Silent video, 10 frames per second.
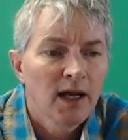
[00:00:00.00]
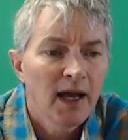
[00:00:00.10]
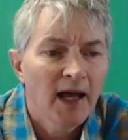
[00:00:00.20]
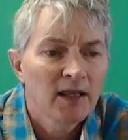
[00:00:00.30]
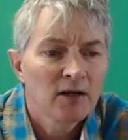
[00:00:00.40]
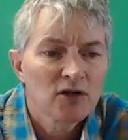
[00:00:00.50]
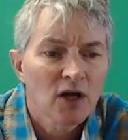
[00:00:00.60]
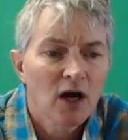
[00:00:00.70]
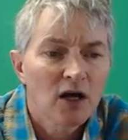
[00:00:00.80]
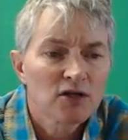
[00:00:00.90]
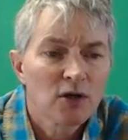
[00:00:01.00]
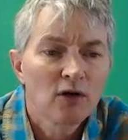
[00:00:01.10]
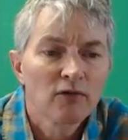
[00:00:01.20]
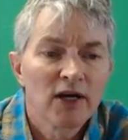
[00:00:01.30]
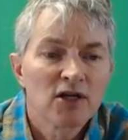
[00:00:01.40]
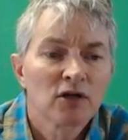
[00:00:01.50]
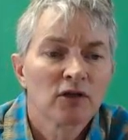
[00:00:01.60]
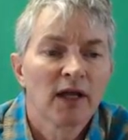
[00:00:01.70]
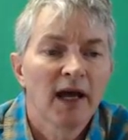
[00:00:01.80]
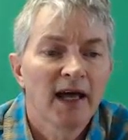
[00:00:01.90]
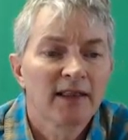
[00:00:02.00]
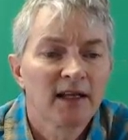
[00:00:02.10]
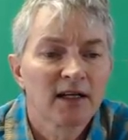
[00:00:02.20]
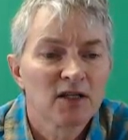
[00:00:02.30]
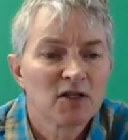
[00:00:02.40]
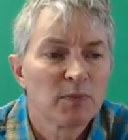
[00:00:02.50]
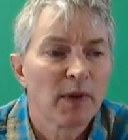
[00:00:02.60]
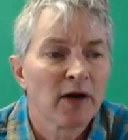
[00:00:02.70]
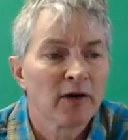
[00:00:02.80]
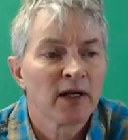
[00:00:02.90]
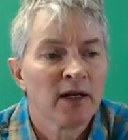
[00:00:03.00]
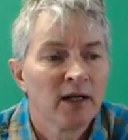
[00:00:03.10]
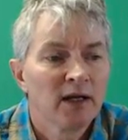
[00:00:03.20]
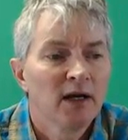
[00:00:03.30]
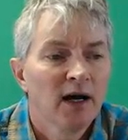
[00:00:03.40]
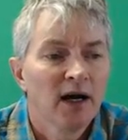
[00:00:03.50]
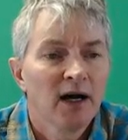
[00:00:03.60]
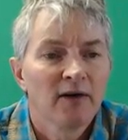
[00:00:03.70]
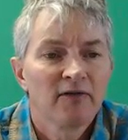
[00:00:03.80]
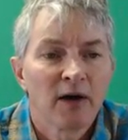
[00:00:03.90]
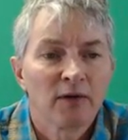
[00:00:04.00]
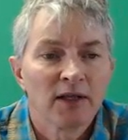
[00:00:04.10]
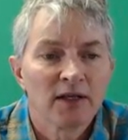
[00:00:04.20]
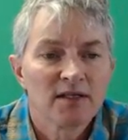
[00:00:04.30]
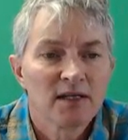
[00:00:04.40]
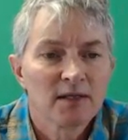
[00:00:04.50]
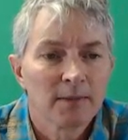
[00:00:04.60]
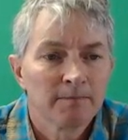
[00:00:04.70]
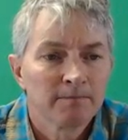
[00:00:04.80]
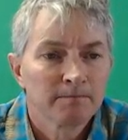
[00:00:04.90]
And there's also a racial ethnic disparity found in the system.